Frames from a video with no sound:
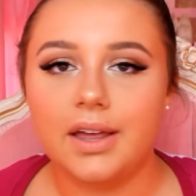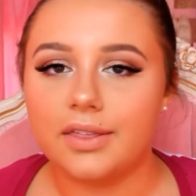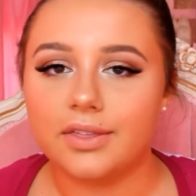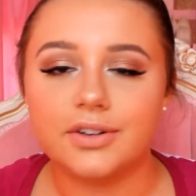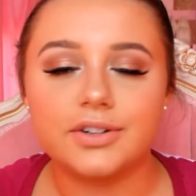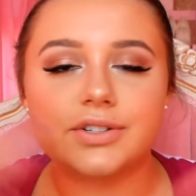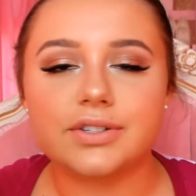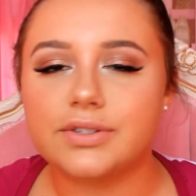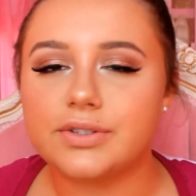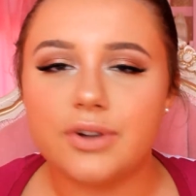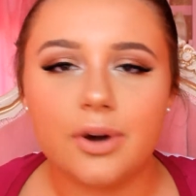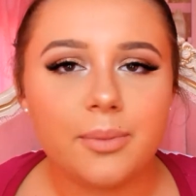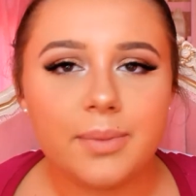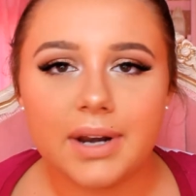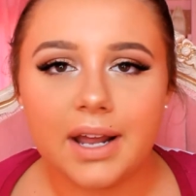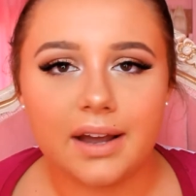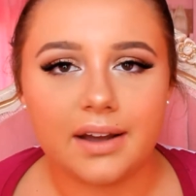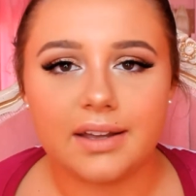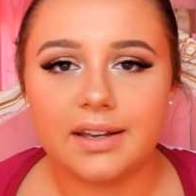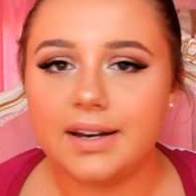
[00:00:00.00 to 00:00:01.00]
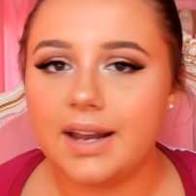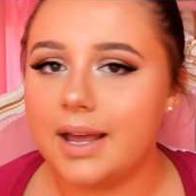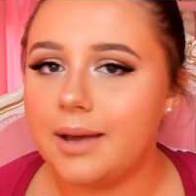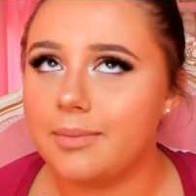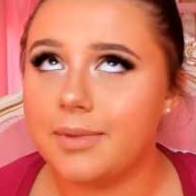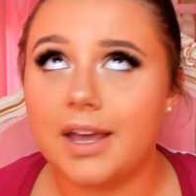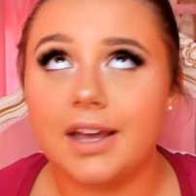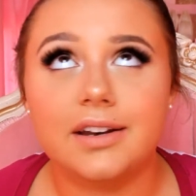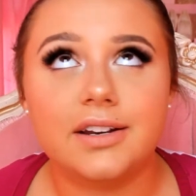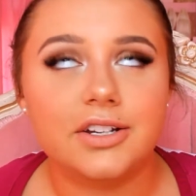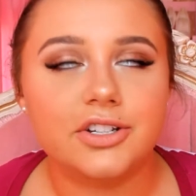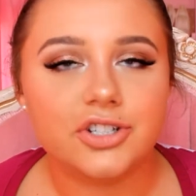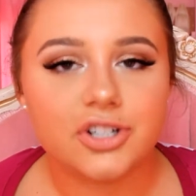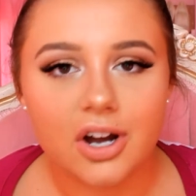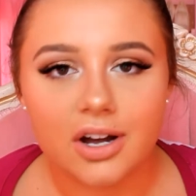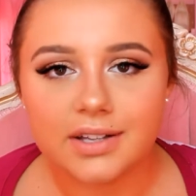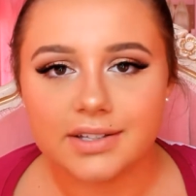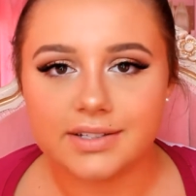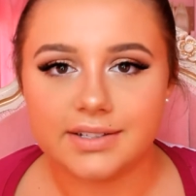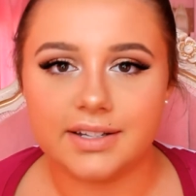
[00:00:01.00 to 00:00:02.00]
There's so many I can name, Candy
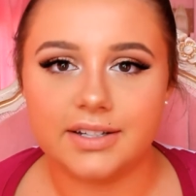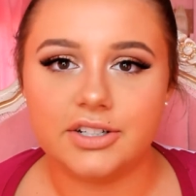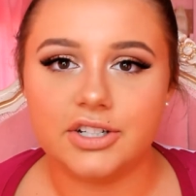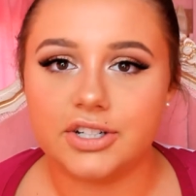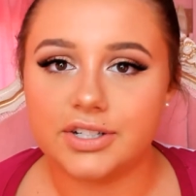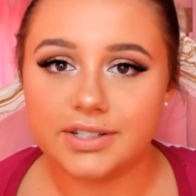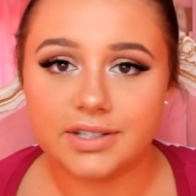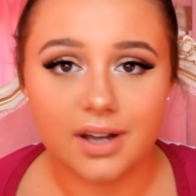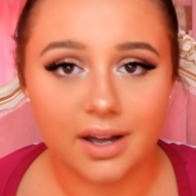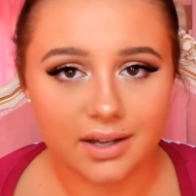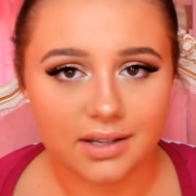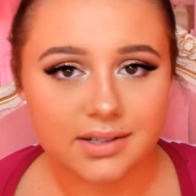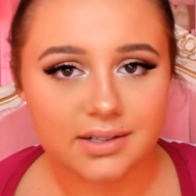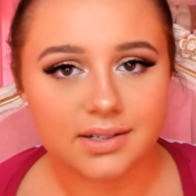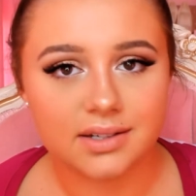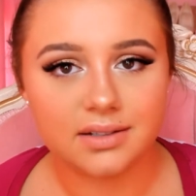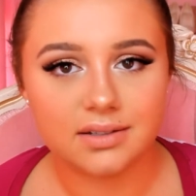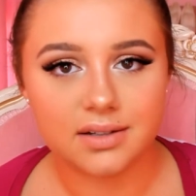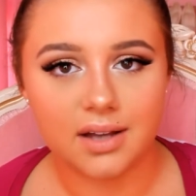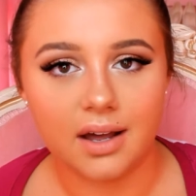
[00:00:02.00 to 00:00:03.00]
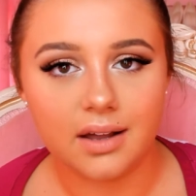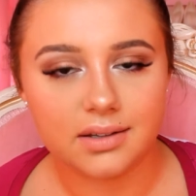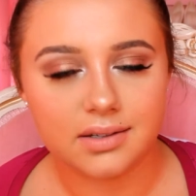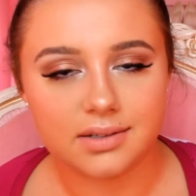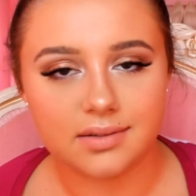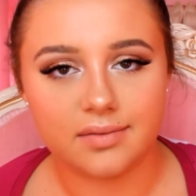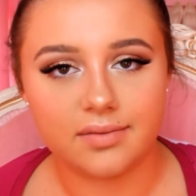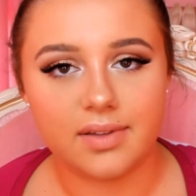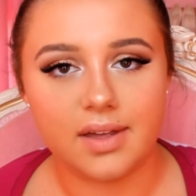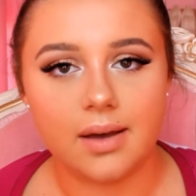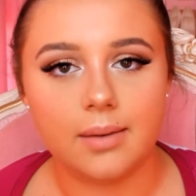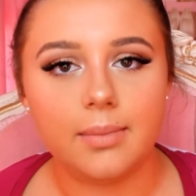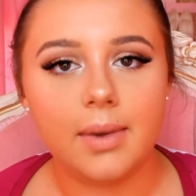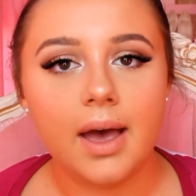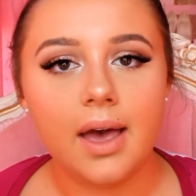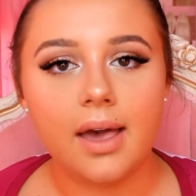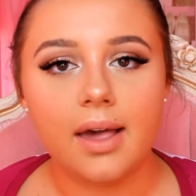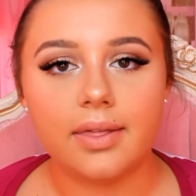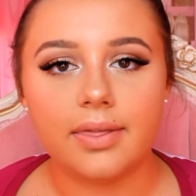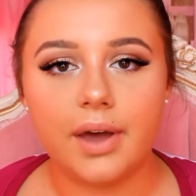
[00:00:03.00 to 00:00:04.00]
Johnson, just tons and tons of them
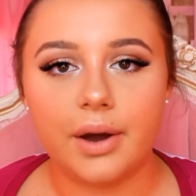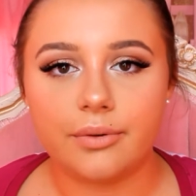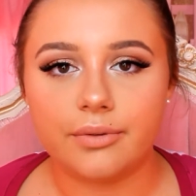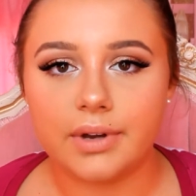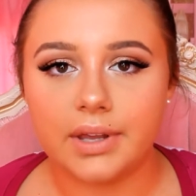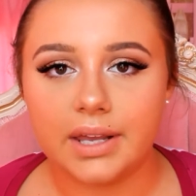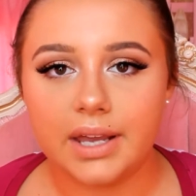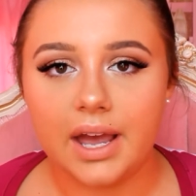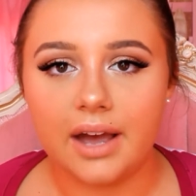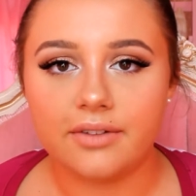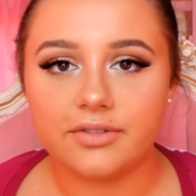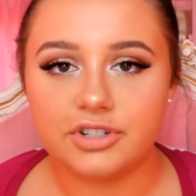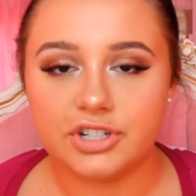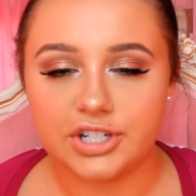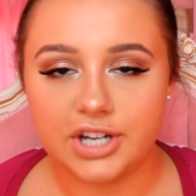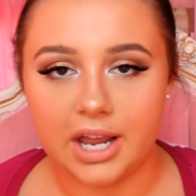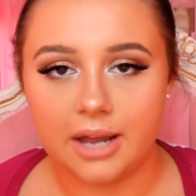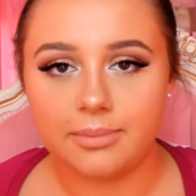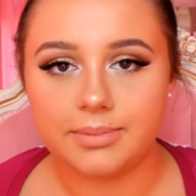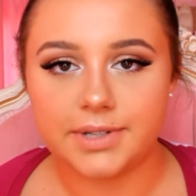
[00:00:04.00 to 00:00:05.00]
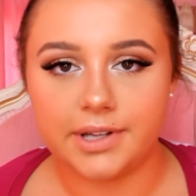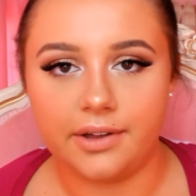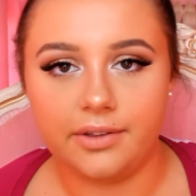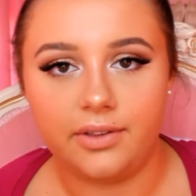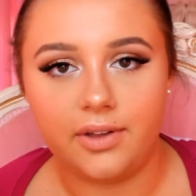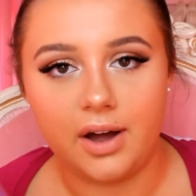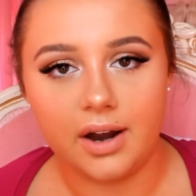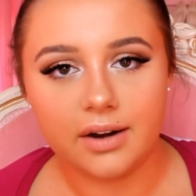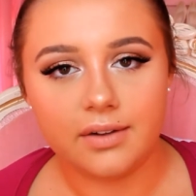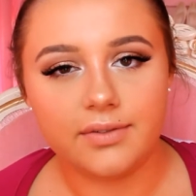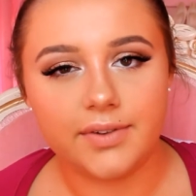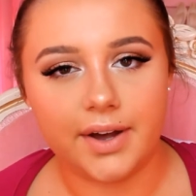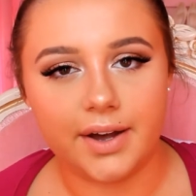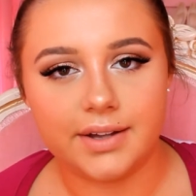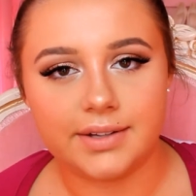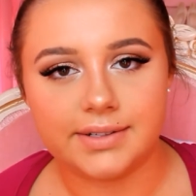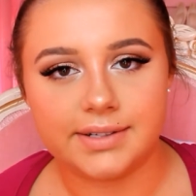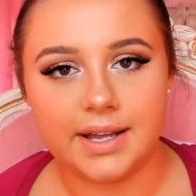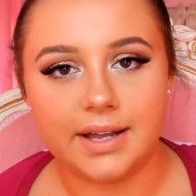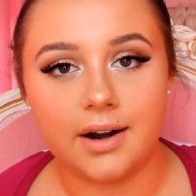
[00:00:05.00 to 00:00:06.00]
that really have shaped a lot of
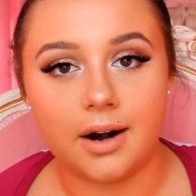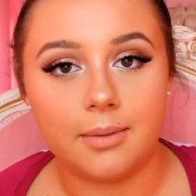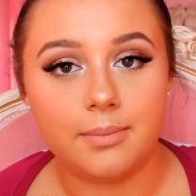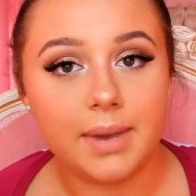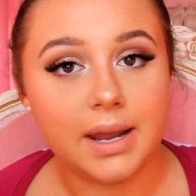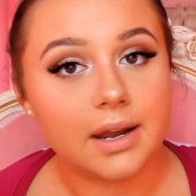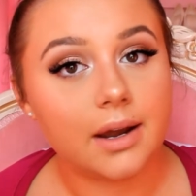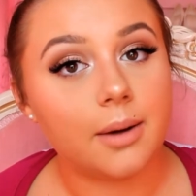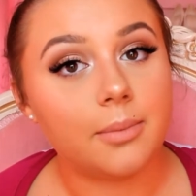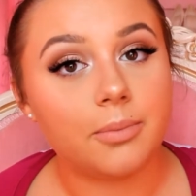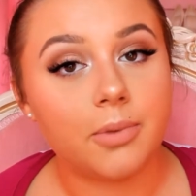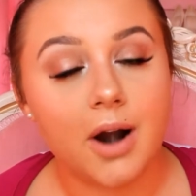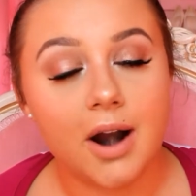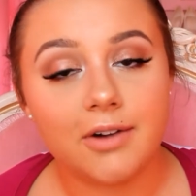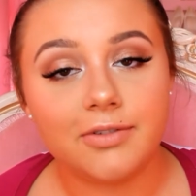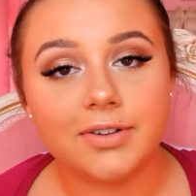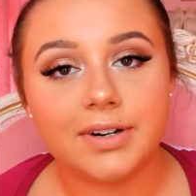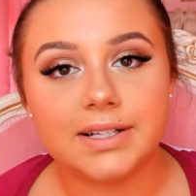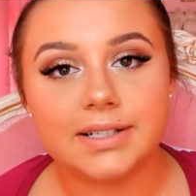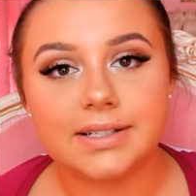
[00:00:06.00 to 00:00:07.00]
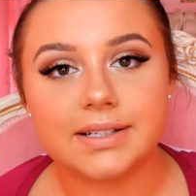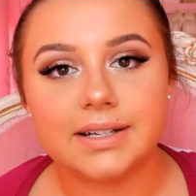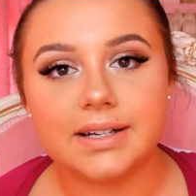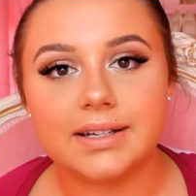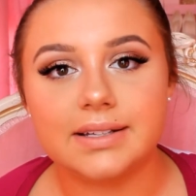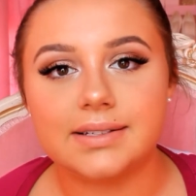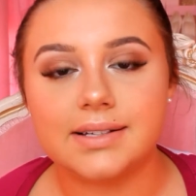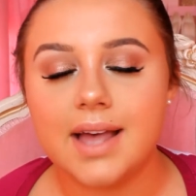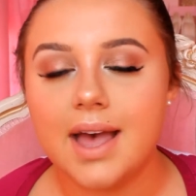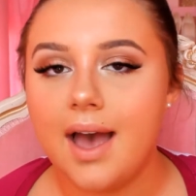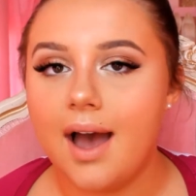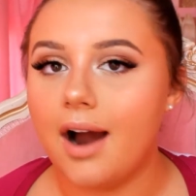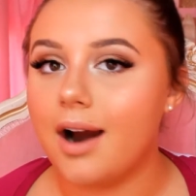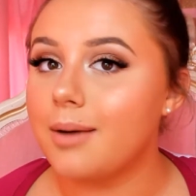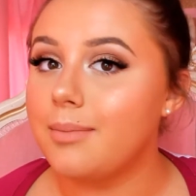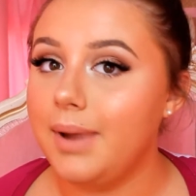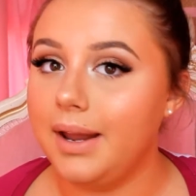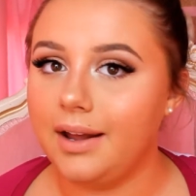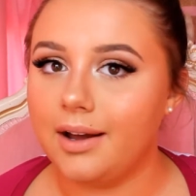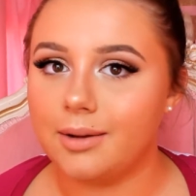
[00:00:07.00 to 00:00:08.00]
us and our makeup preferences,
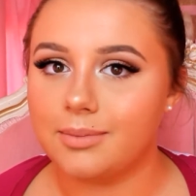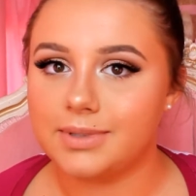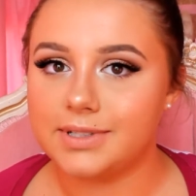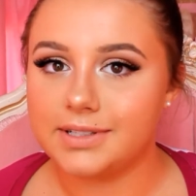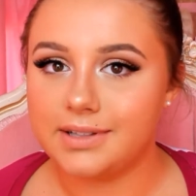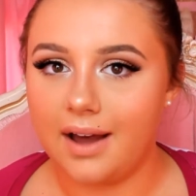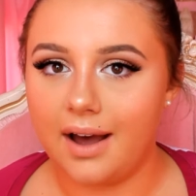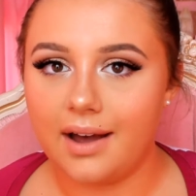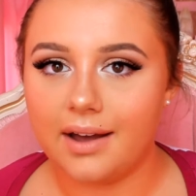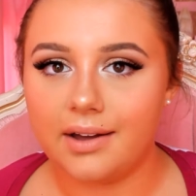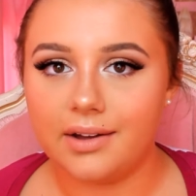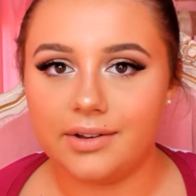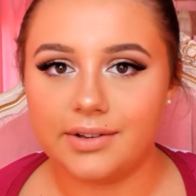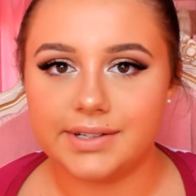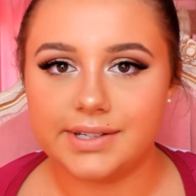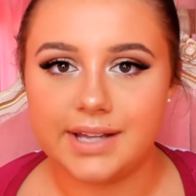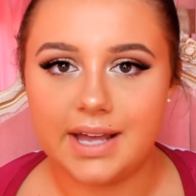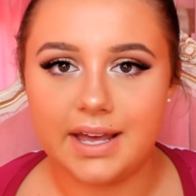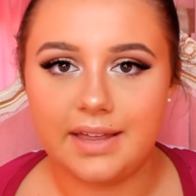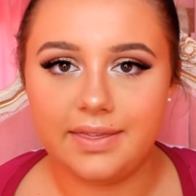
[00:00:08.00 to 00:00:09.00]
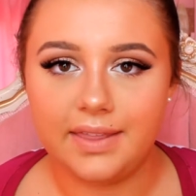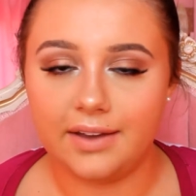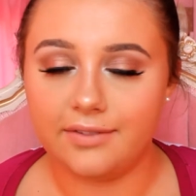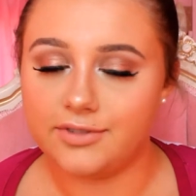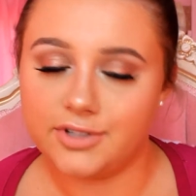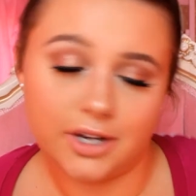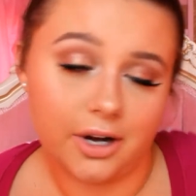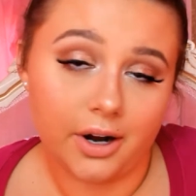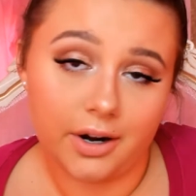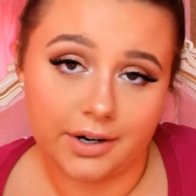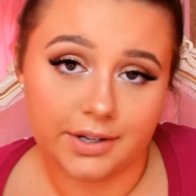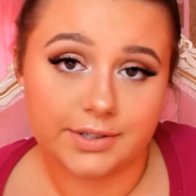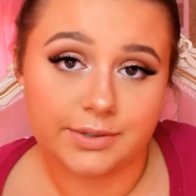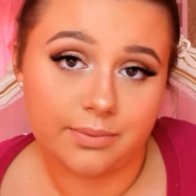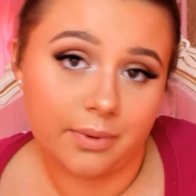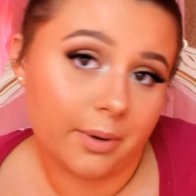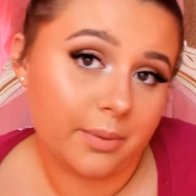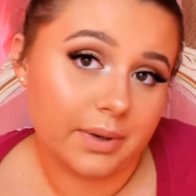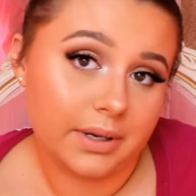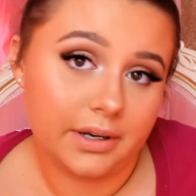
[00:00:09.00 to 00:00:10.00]
our makeup styles, and they've taught
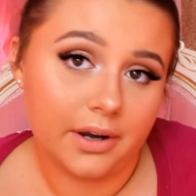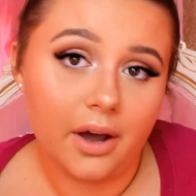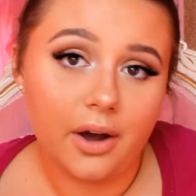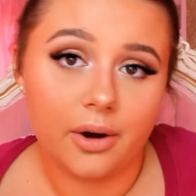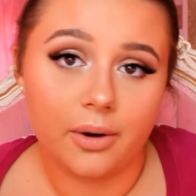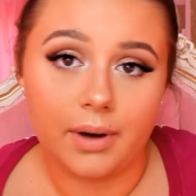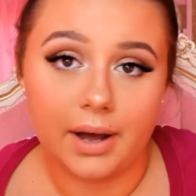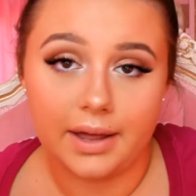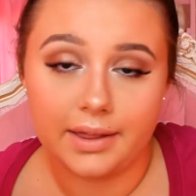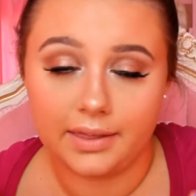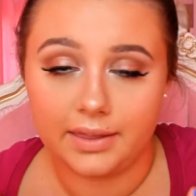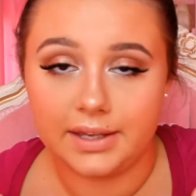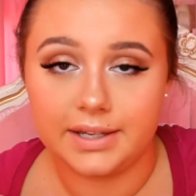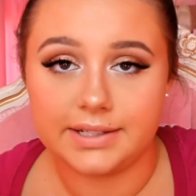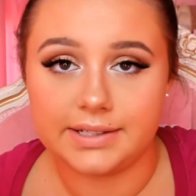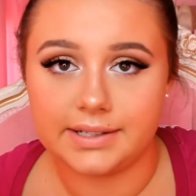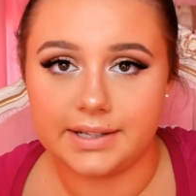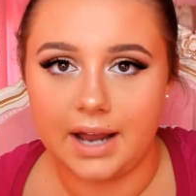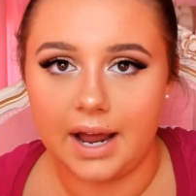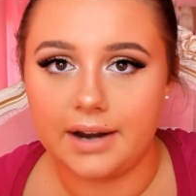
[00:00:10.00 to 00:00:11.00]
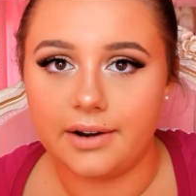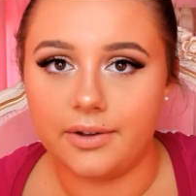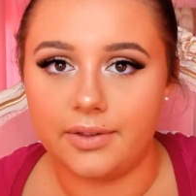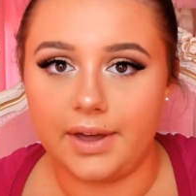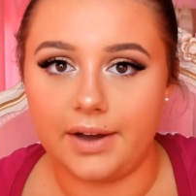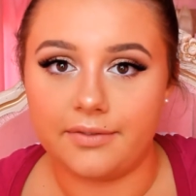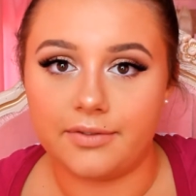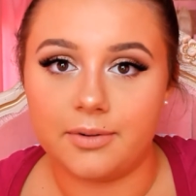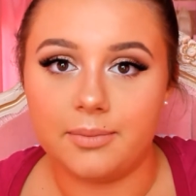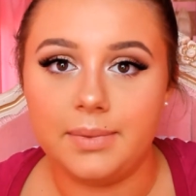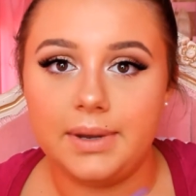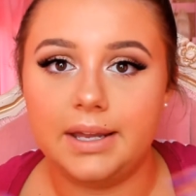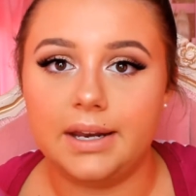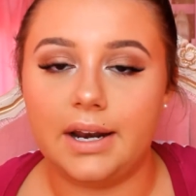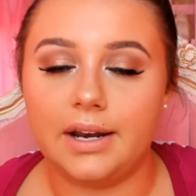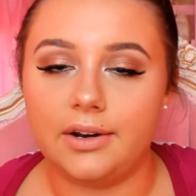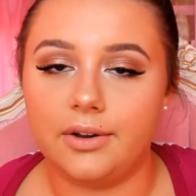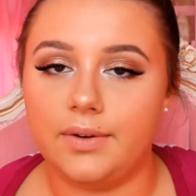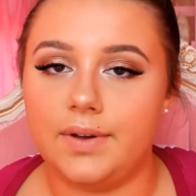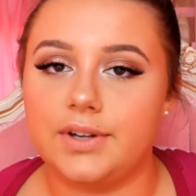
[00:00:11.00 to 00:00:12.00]
us what we know. At least I know that for me,
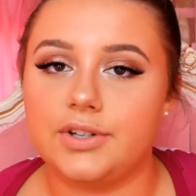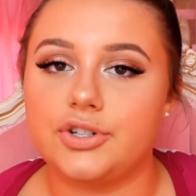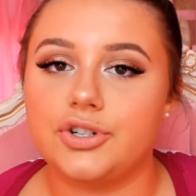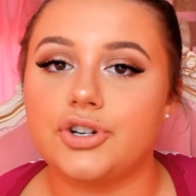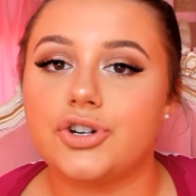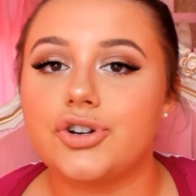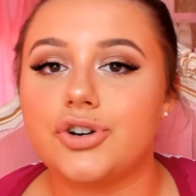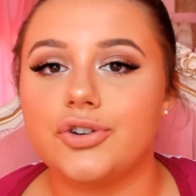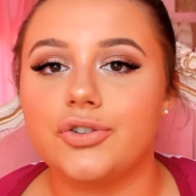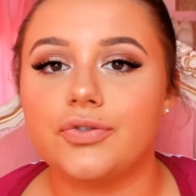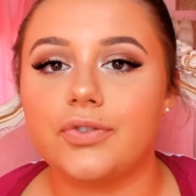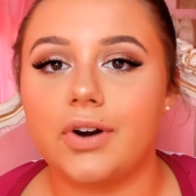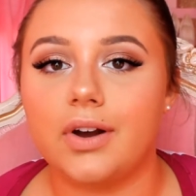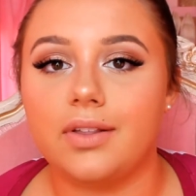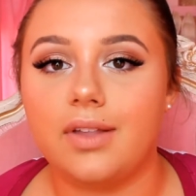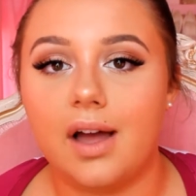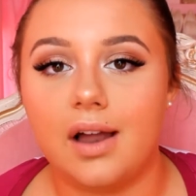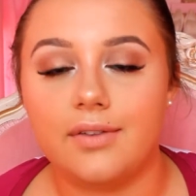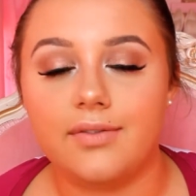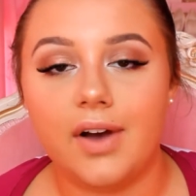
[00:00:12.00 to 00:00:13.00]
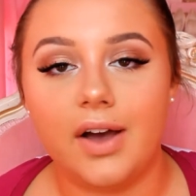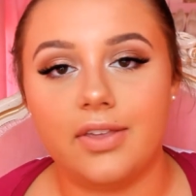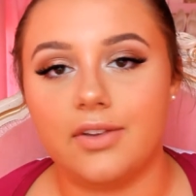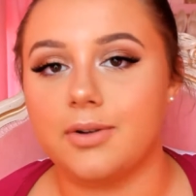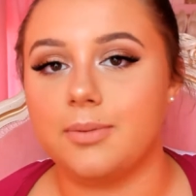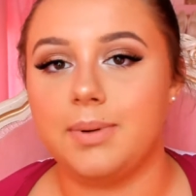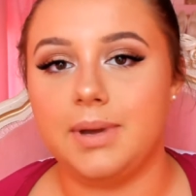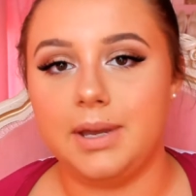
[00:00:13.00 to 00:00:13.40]
and I know that's true for a lot of other